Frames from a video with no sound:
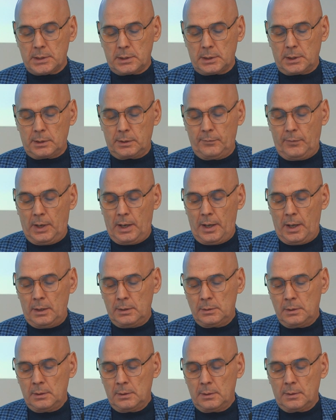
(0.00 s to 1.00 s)
These
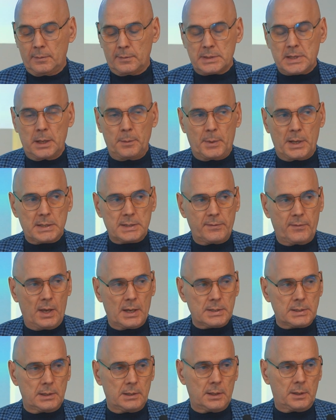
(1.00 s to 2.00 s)
philosophical constructions
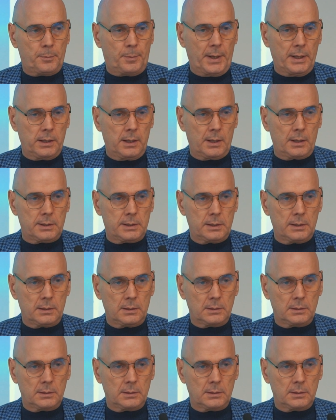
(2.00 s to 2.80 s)
are based on two